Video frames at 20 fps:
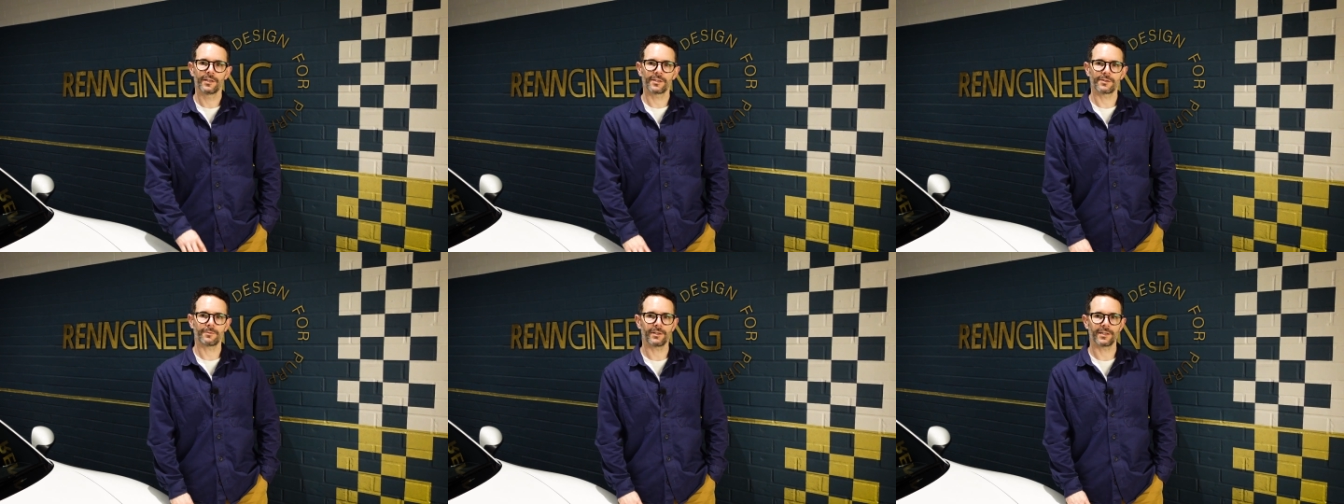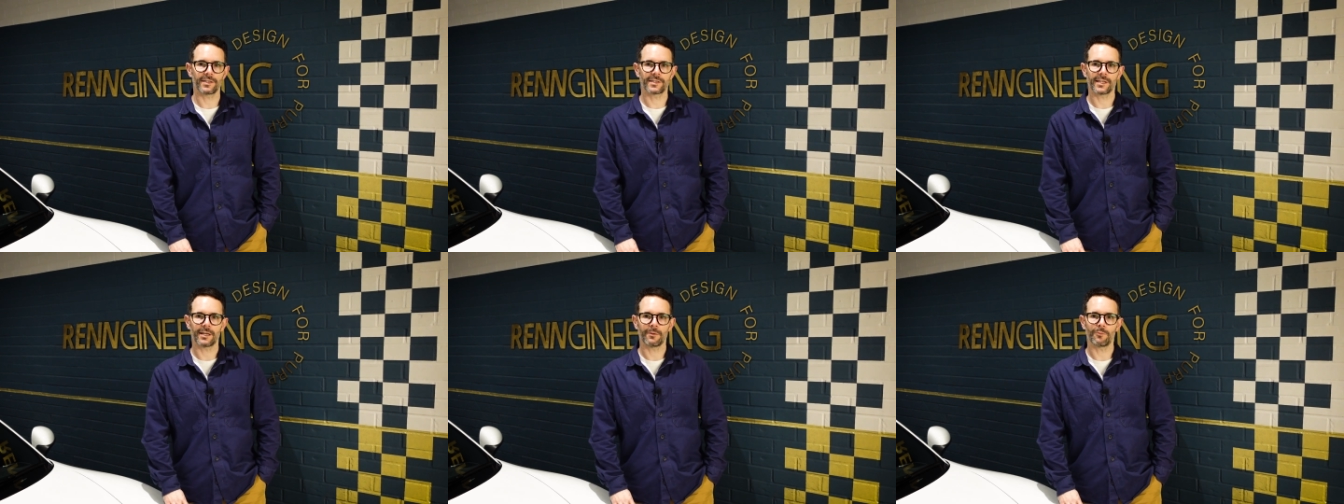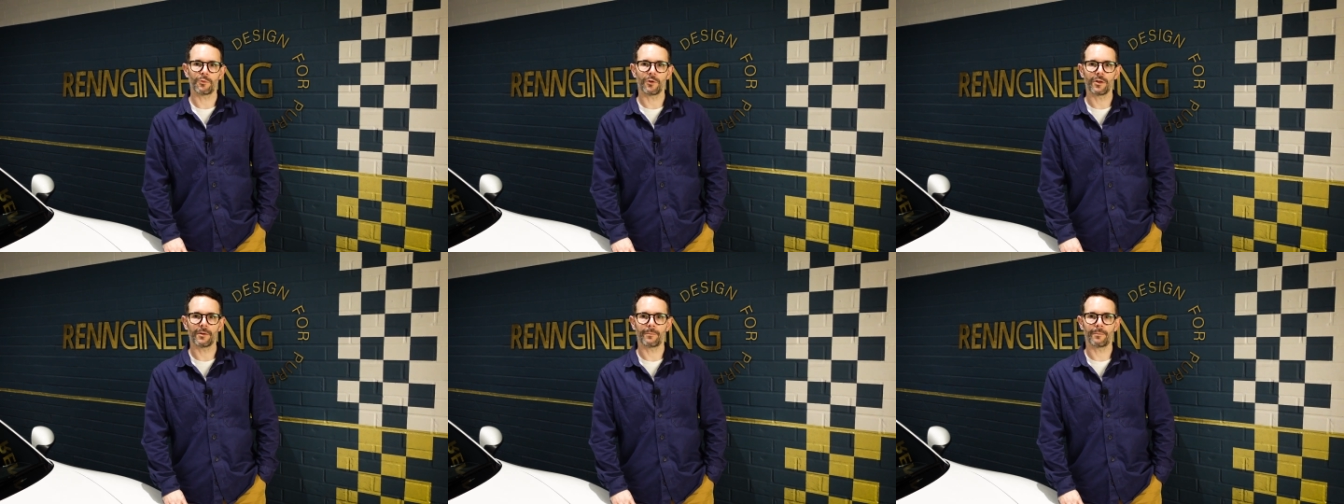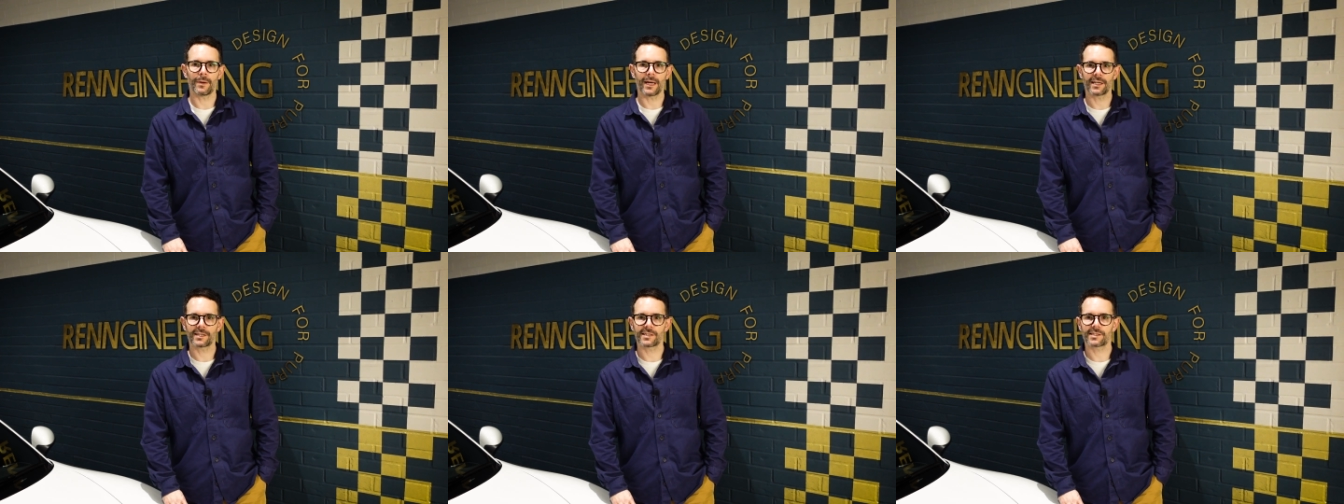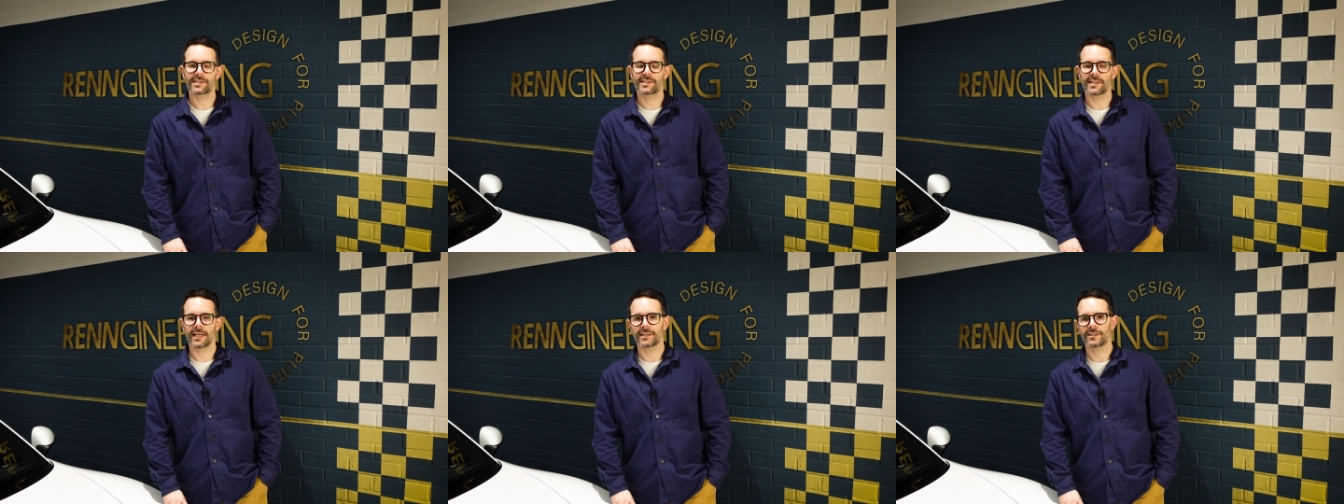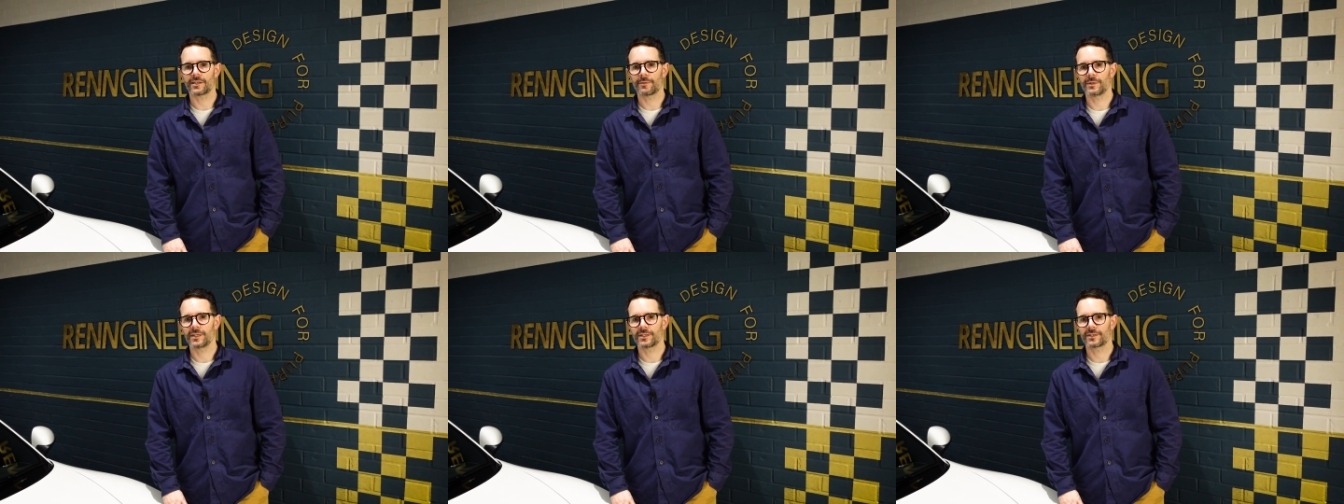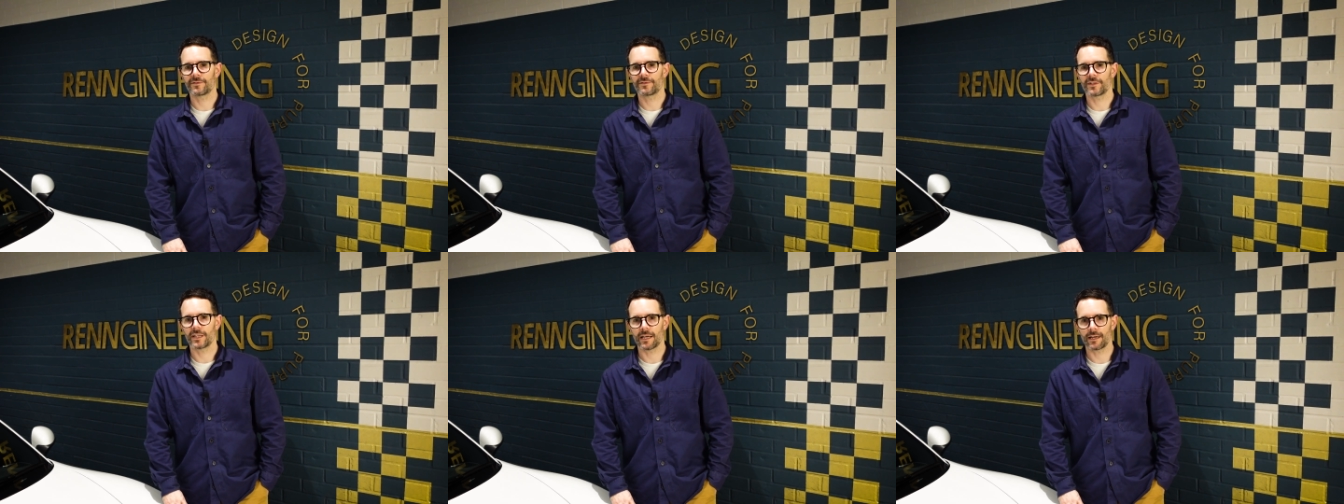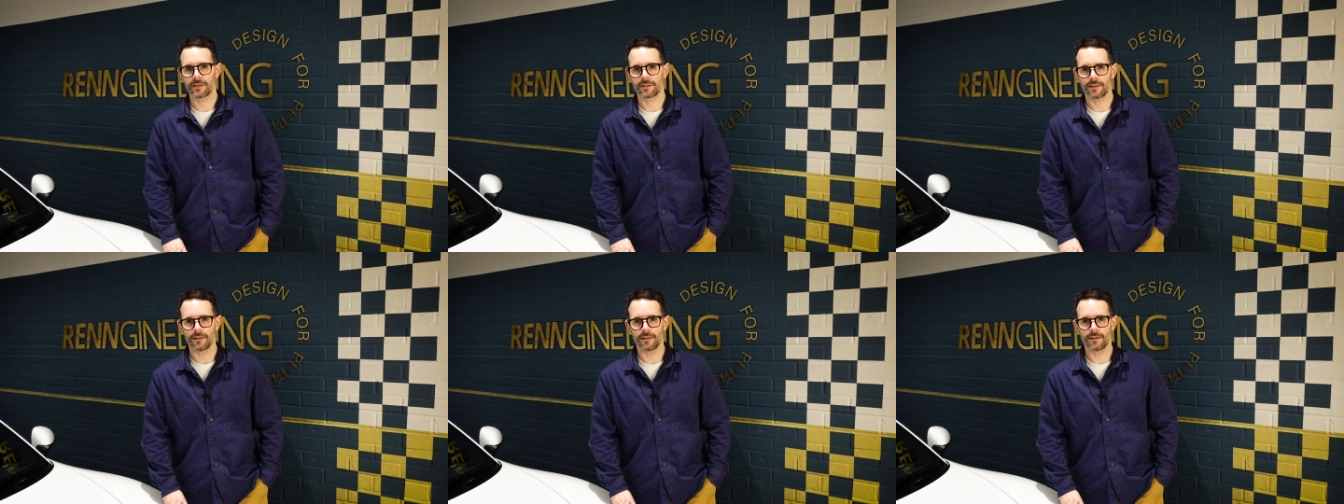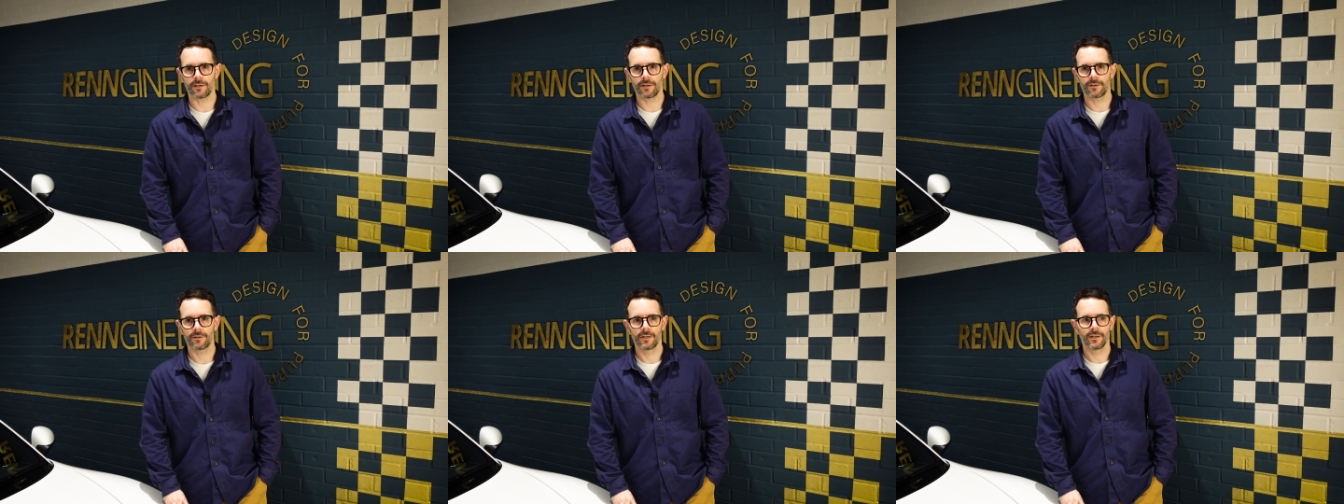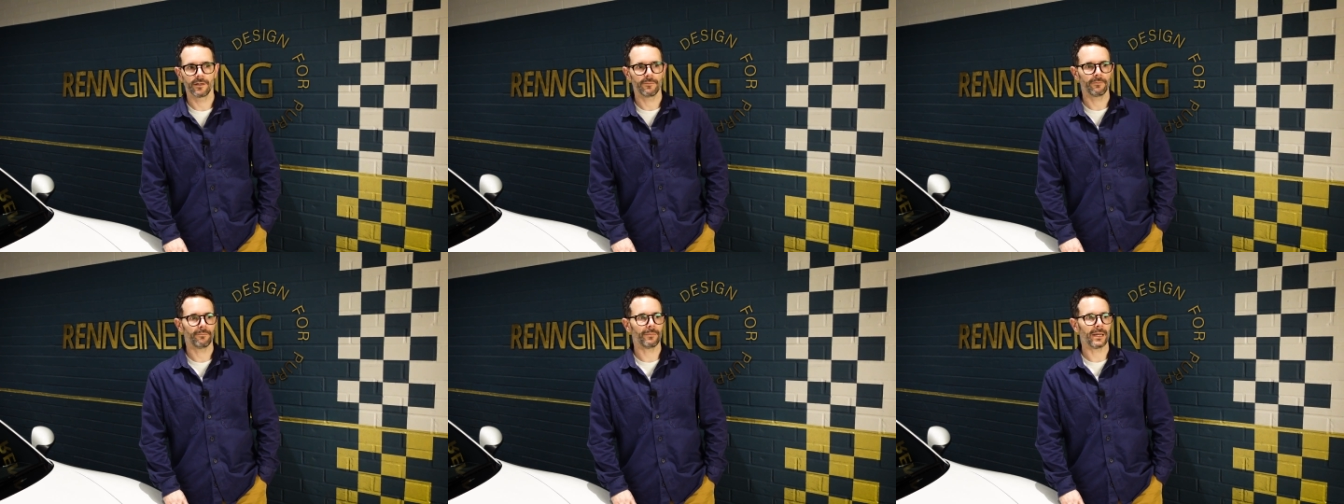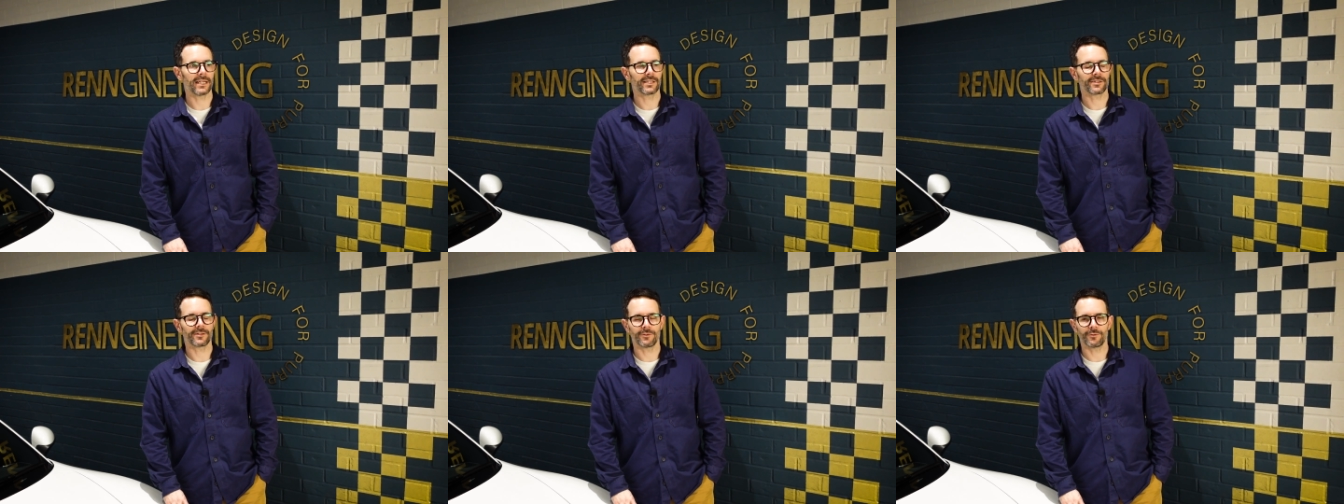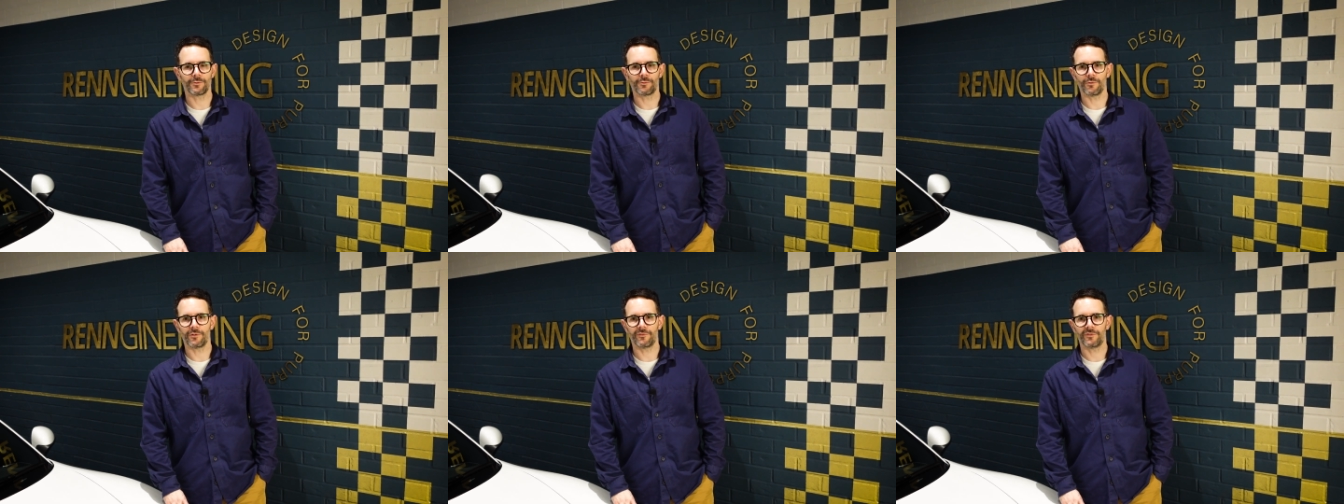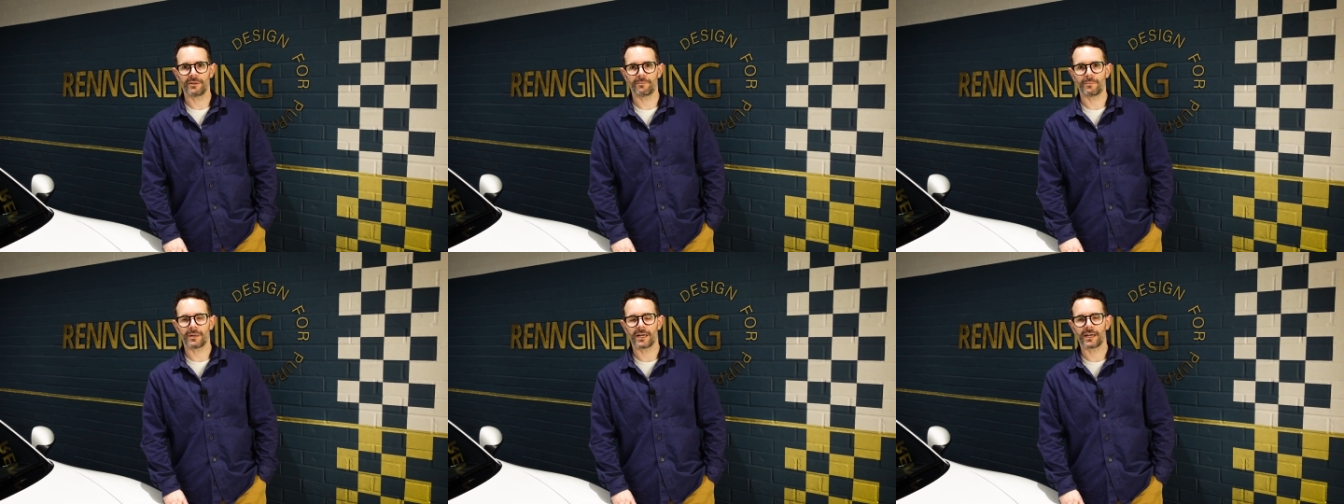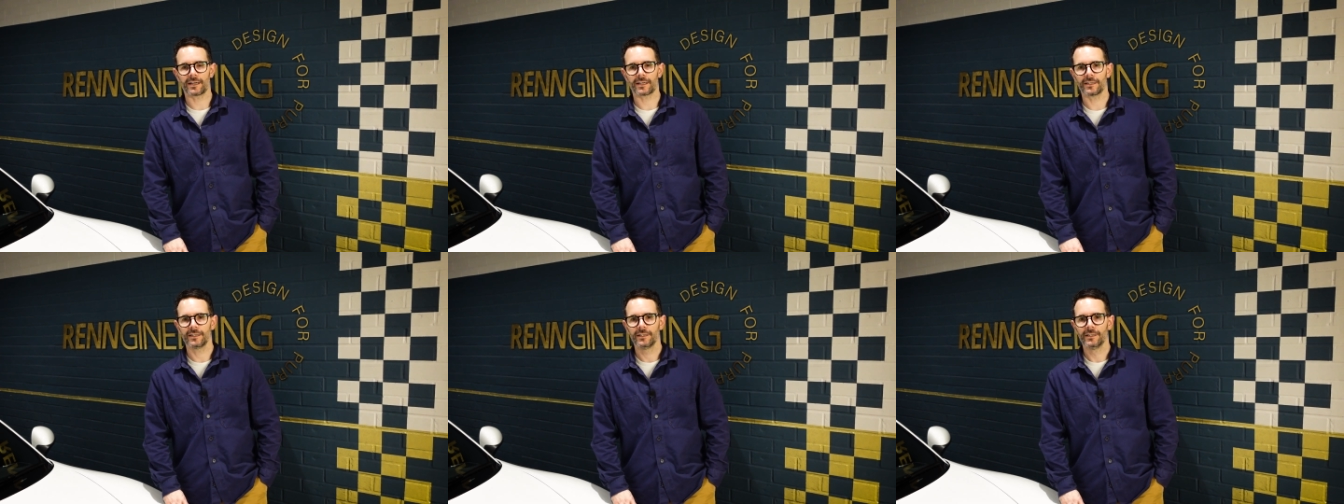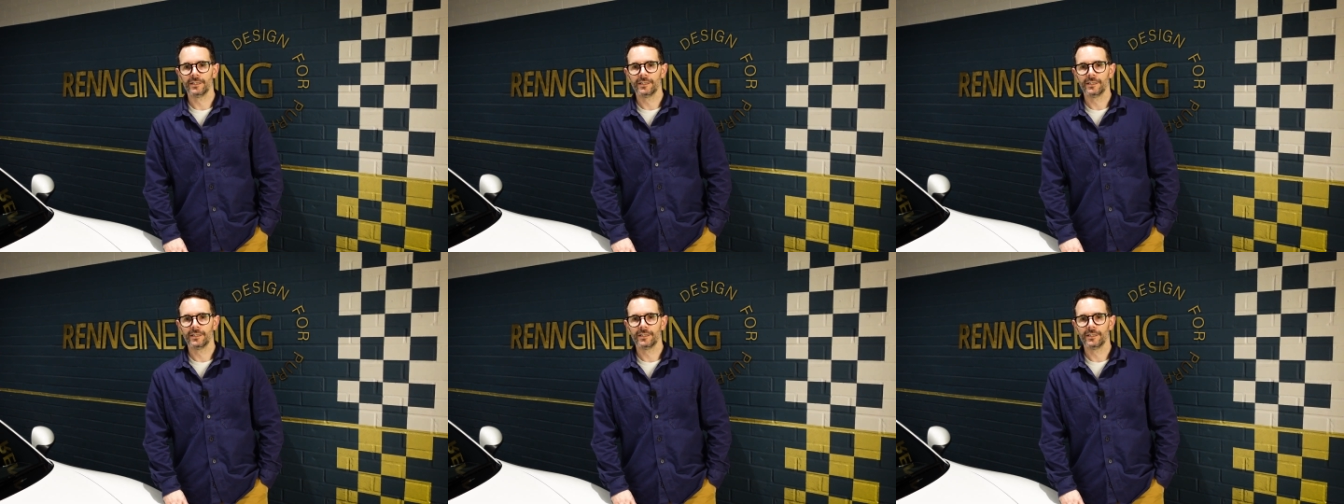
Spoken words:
to understand what the best setup is for their car based on all the feedback.